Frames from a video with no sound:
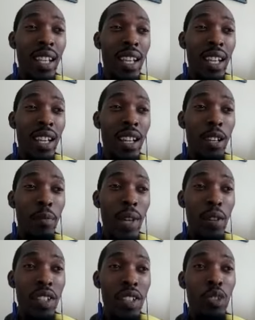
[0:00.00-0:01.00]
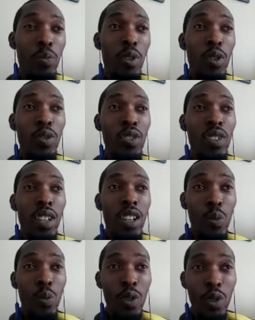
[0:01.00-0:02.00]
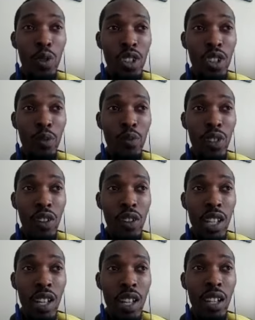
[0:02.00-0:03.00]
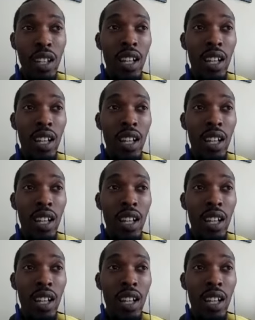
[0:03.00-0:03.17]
Um, I was exposed to entrepreneurship very young.